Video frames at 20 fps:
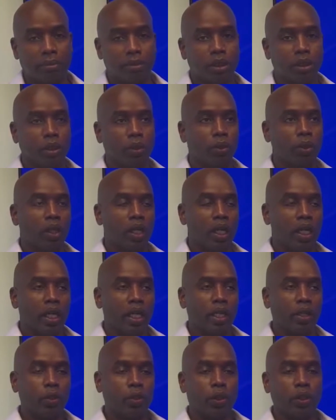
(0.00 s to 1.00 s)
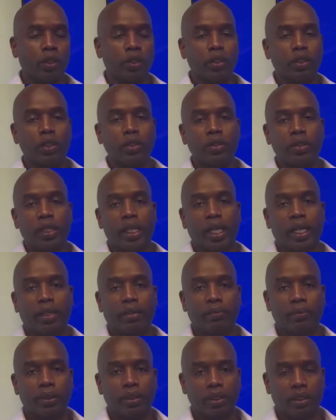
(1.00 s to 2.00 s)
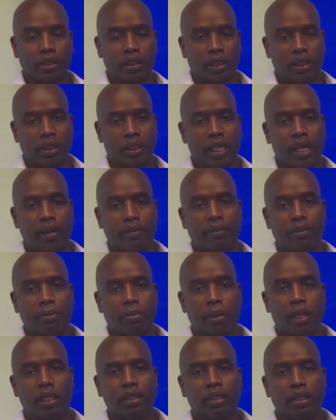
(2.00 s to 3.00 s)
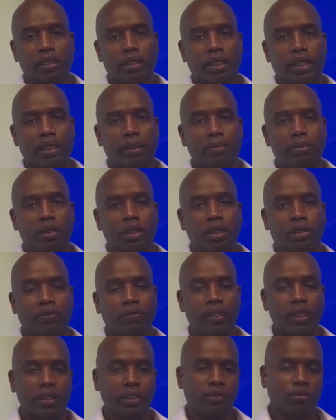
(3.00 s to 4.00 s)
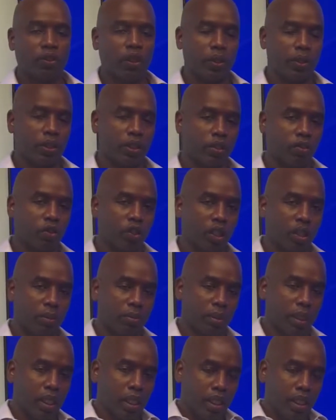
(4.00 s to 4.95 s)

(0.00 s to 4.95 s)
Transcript: So in order to do that, we just need to have the project team shift its focus from,